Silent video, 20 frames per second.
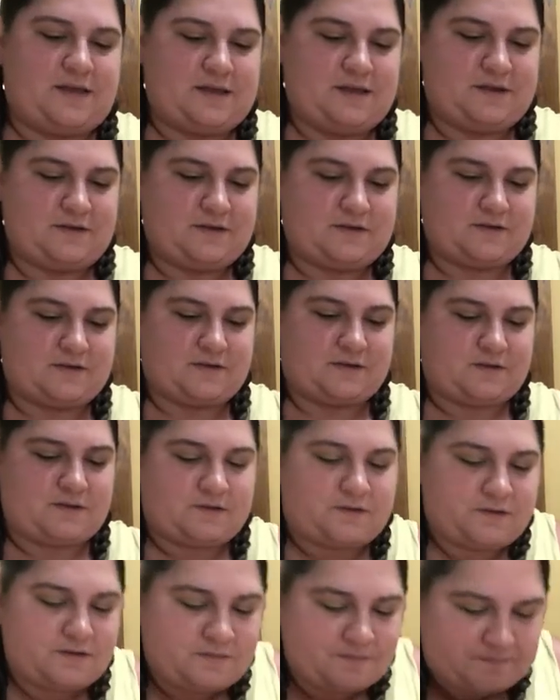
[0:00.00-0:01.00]

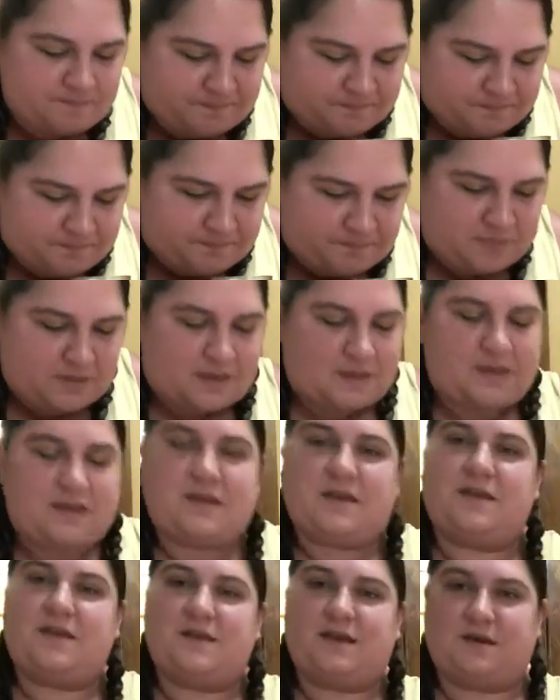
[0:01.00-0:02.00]
So
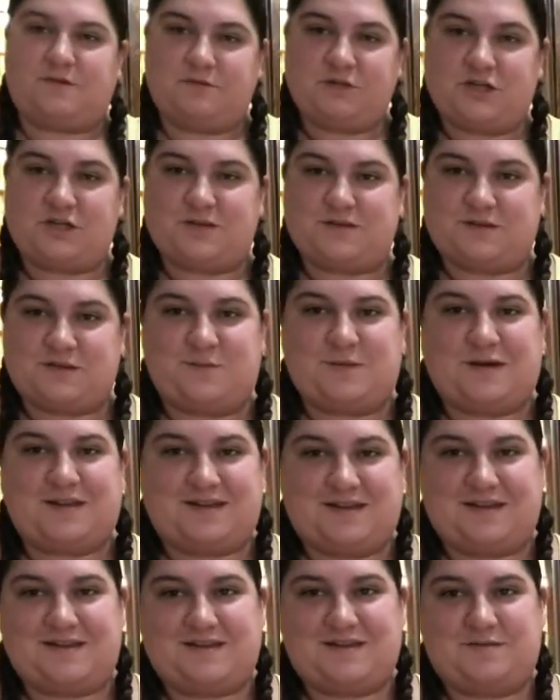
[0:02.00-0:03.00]
I wish you could smell
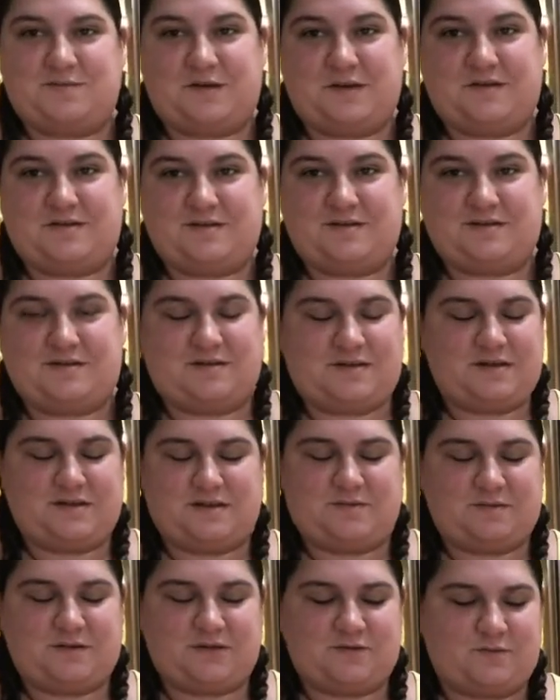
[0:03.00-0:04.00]
that. It smells
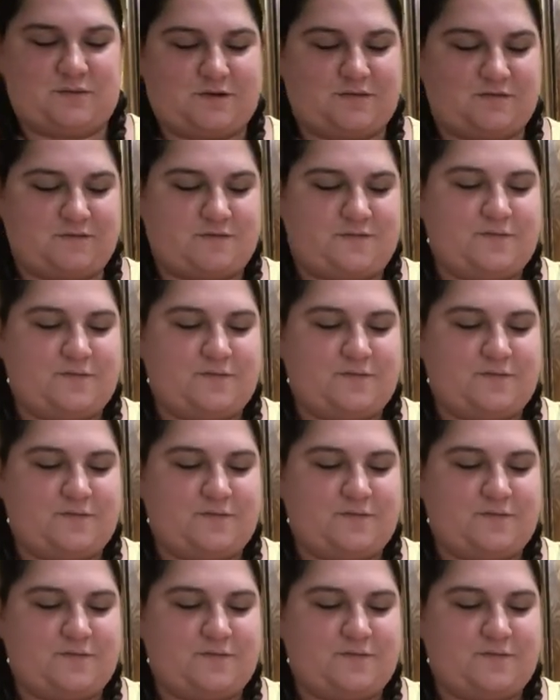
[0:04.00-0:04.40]
wonderful.